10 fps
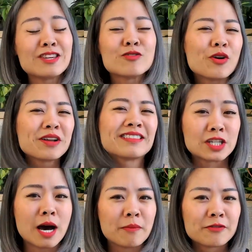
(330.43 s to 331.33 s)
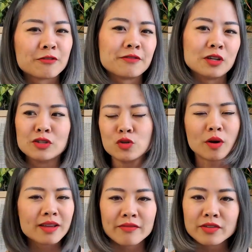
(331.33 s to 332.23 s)
You're already at the top of your field, and you
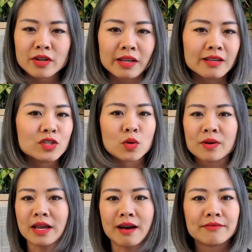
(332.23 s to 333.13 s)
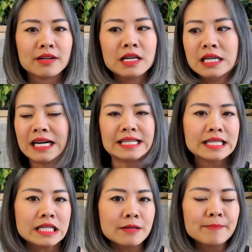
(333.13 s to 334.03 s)
already have an audience, you already have a
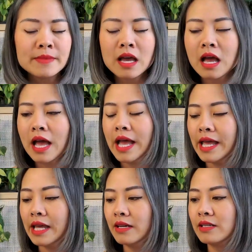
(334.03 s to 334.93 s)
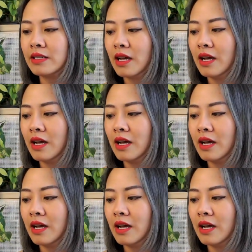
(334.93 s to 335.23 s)
team, and